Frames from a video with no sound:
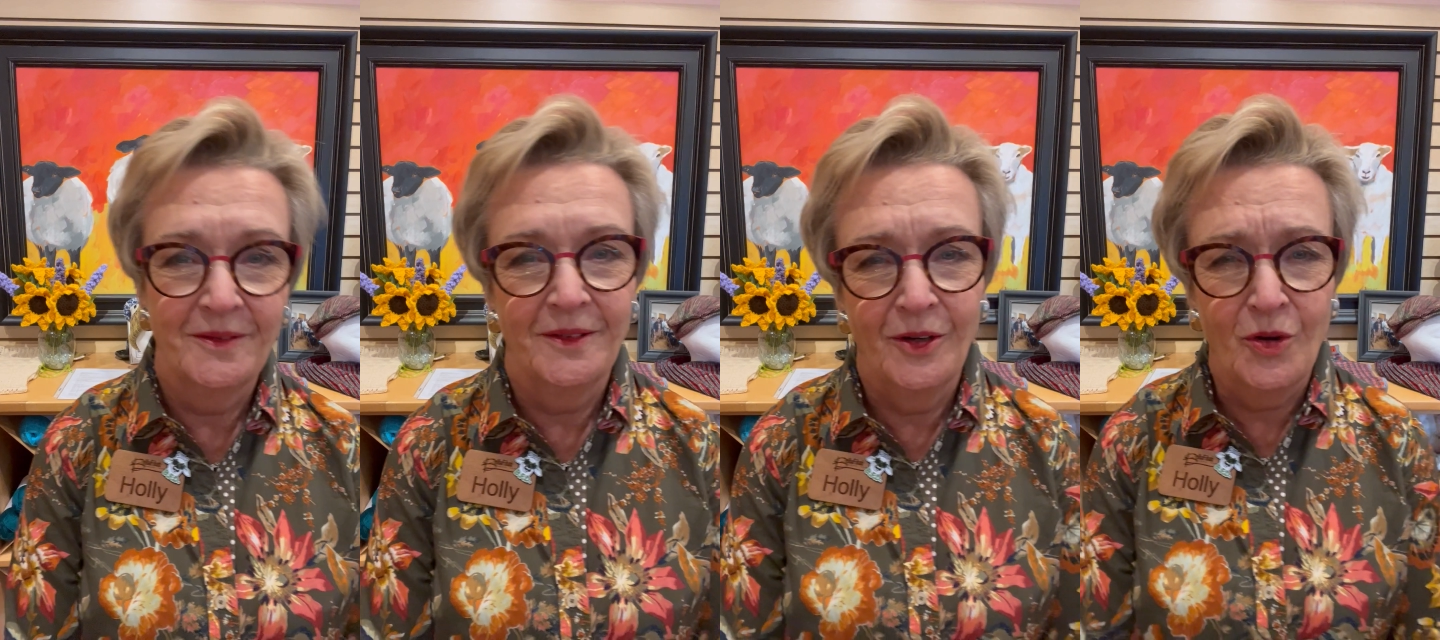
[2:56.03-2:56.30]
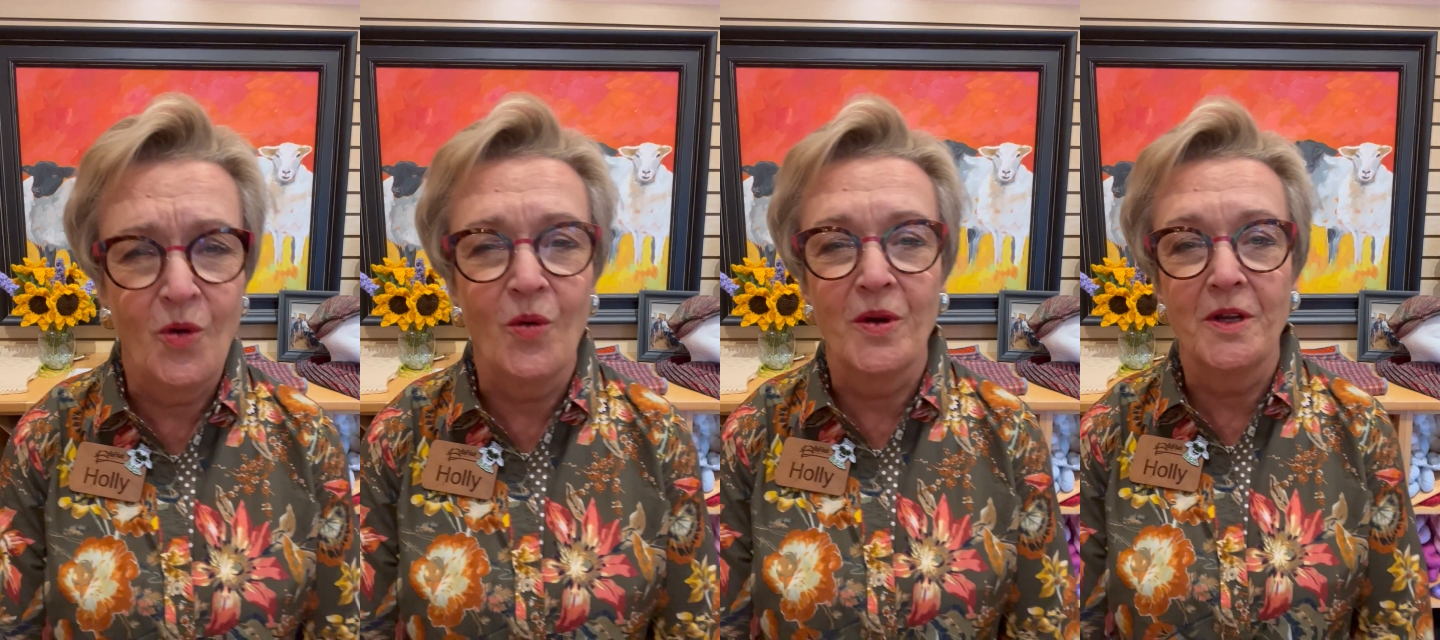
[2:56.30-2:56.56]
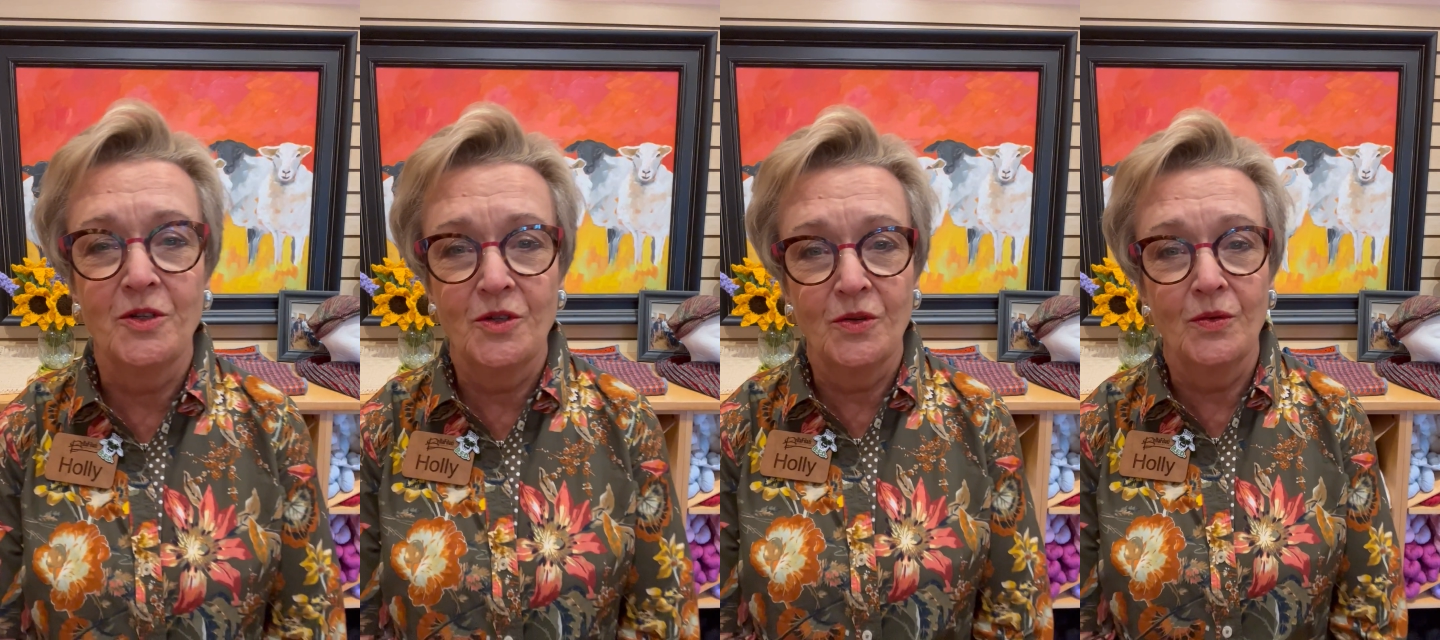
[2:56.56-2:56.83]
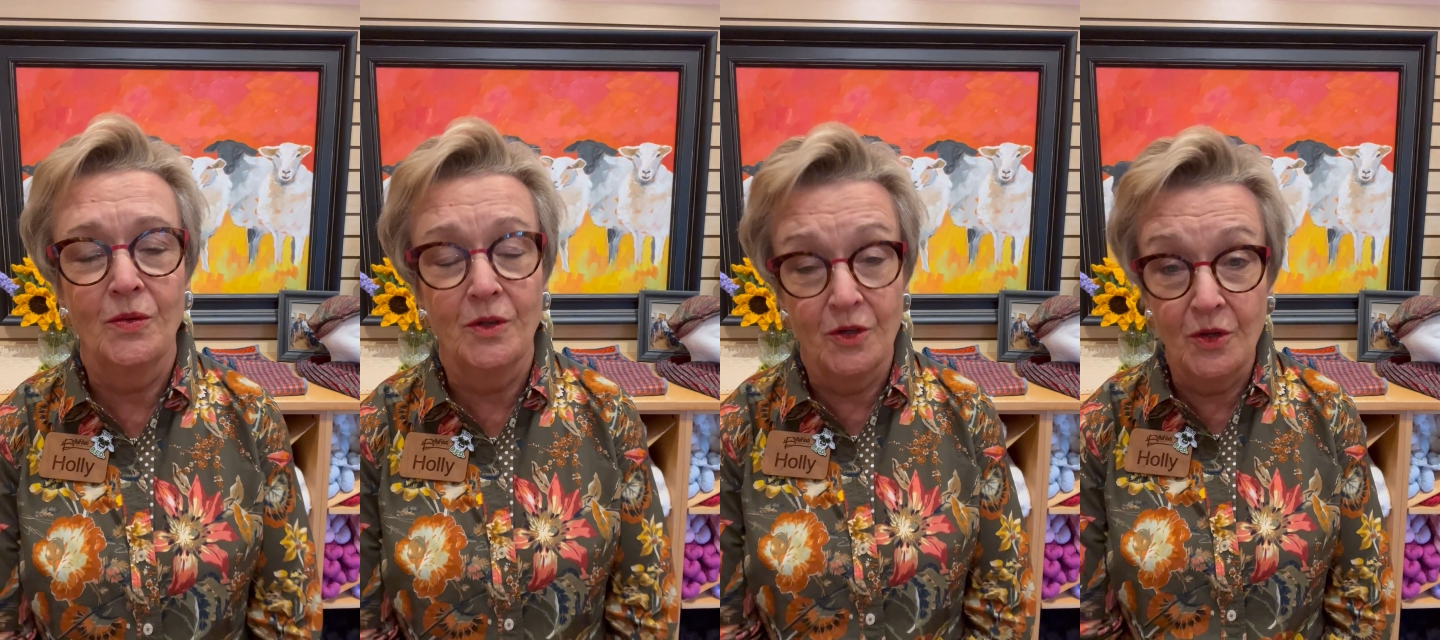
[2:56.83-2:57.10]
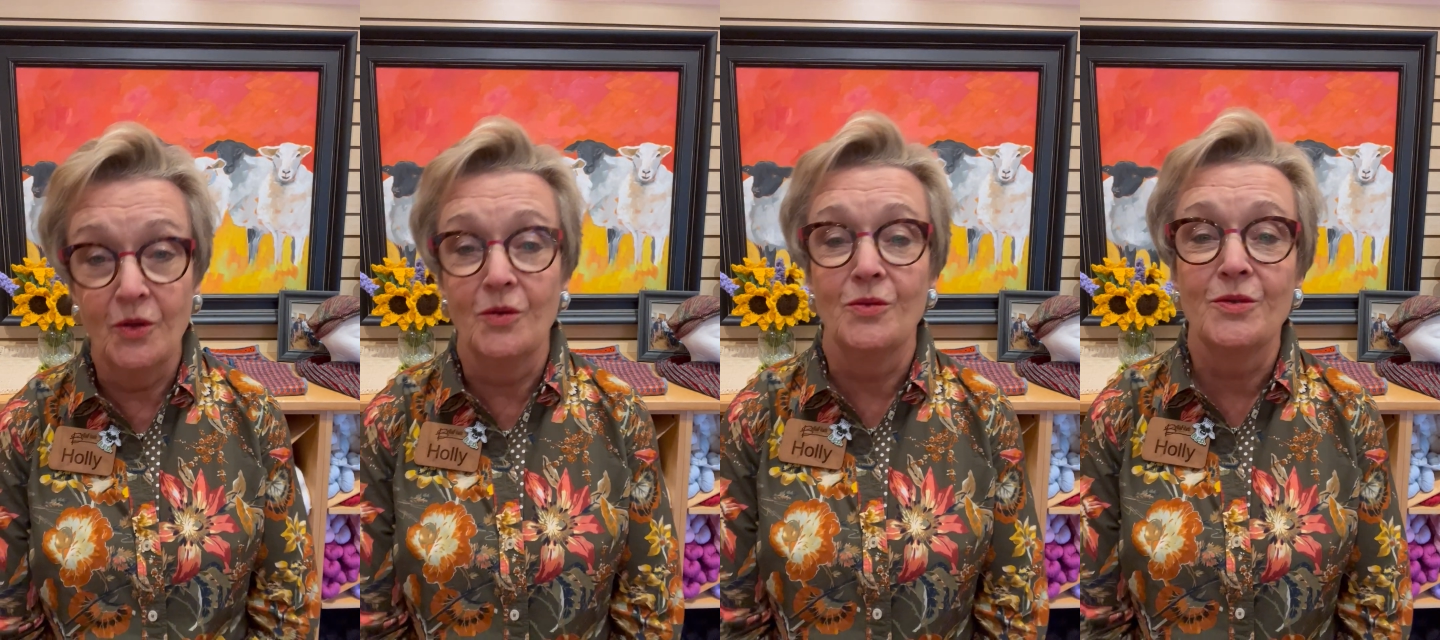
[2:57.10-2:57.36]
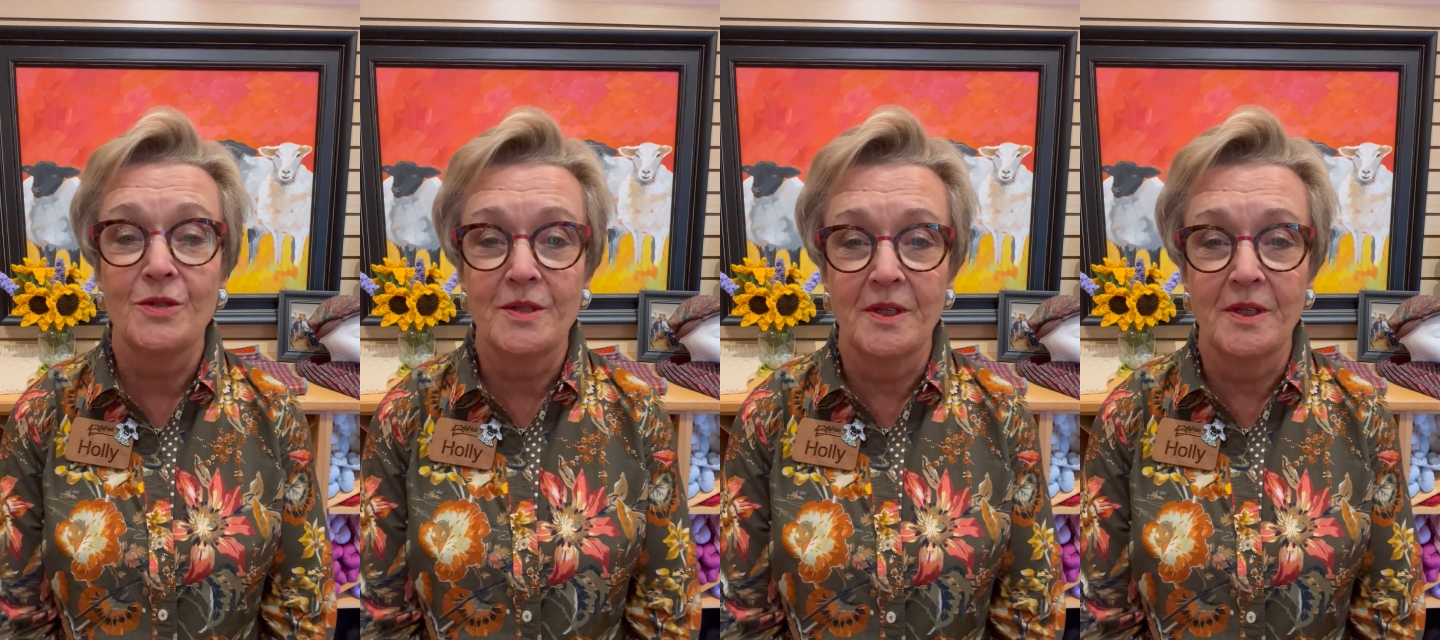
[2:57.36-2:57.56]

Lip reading: according to the news